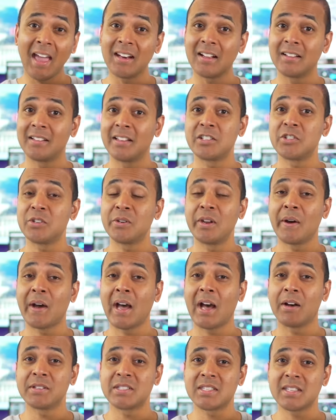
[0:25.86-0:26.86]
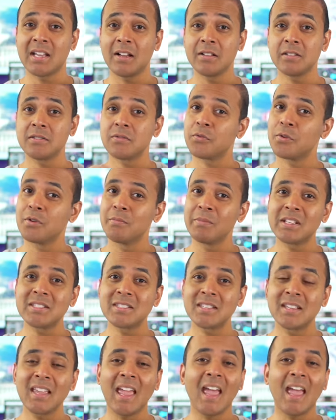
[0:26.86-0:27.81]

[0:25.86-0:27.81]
and I'll let you know how it sounds for mixing